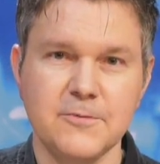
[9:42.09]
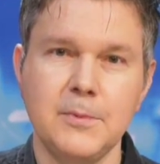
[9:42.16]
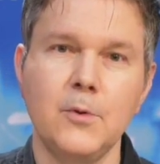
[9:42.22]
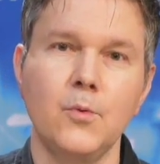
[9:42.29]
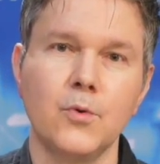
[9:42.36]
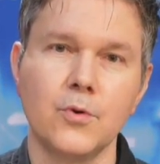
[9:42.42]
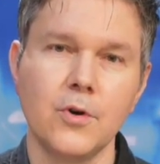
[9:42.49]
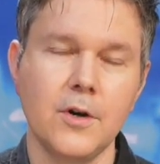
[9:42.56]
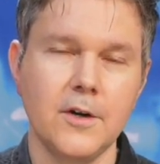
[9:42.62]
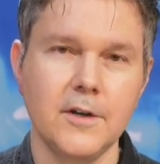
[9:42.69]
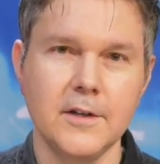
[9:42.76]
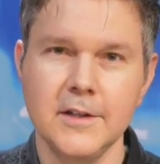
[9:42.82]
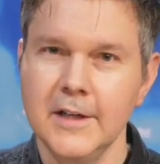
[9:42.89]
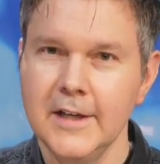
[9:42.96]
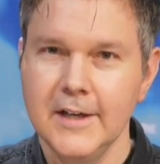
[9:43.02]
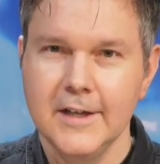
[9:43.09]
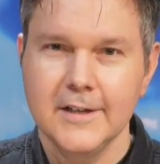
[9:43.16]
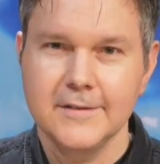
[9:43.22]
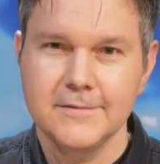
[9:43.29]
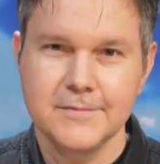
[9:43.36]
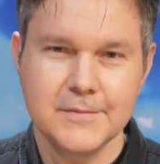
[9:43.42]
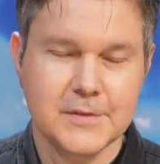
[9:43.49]
But we're all
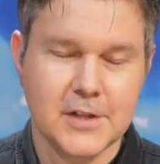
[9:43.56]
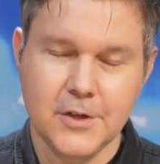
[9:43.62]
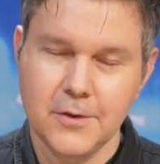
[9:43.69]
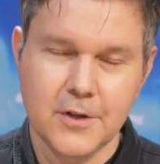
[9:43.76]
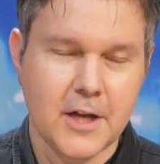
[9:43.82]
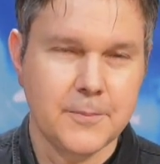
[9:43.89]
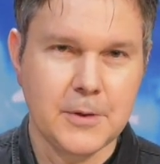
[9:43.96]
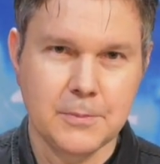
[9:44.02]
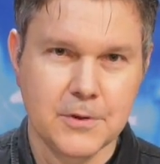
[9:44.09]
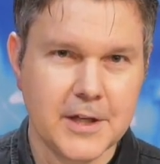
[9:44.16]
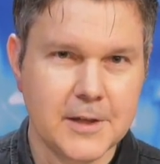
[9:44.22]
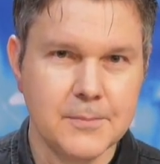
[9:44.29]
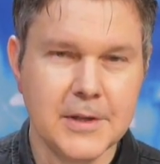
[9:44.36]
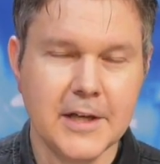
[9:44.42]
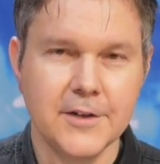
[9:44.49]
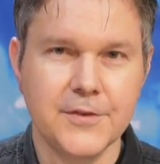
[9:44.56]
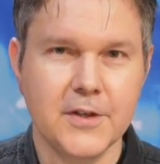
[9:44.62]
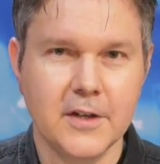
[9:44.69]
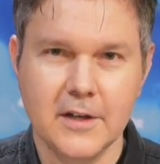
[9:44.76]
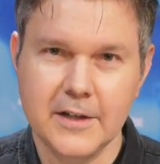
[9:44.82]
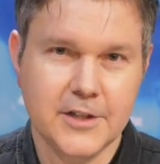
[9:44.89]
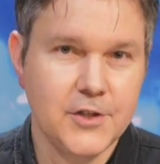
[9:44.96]
a lot of people like me out
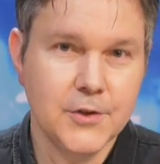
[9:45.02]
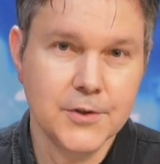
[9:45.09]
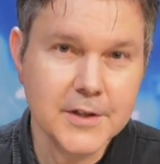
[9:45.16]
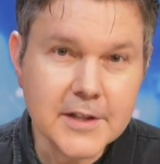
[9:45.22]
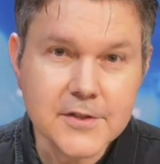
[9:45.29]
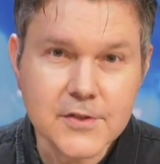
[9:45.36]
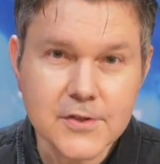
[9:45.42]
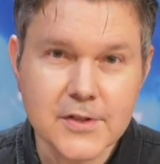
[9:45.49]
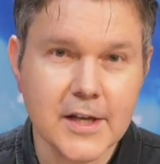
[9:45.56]
there are curious,